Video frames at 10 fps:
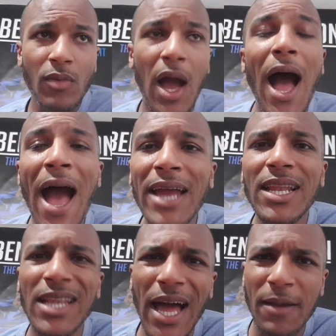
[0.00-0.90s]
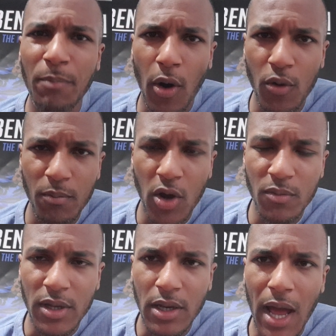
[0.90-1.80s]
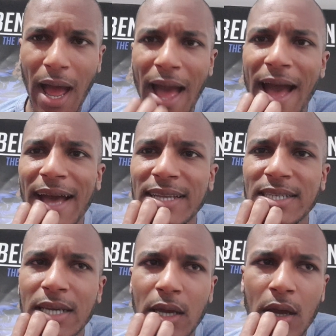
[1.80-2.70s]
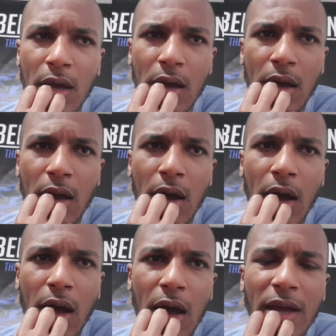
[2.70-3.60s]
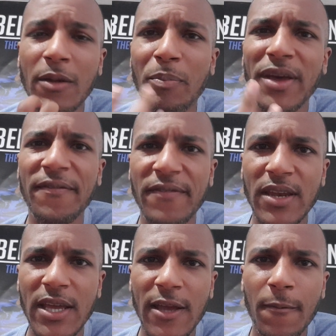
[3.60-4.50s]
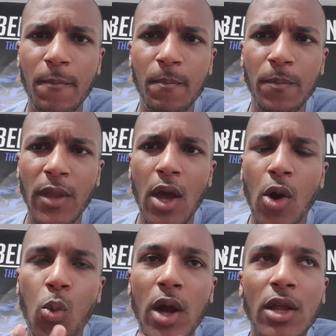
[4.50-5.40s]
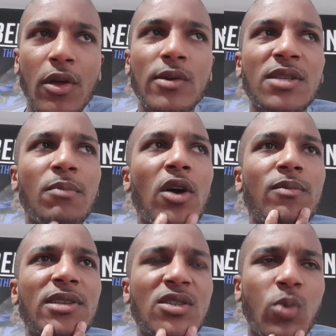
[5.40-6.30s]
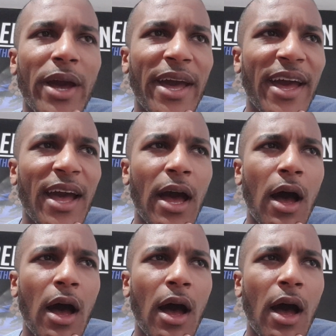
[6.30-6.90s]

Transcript: I had a light bulb moment. I had an epiphany. One of those moments where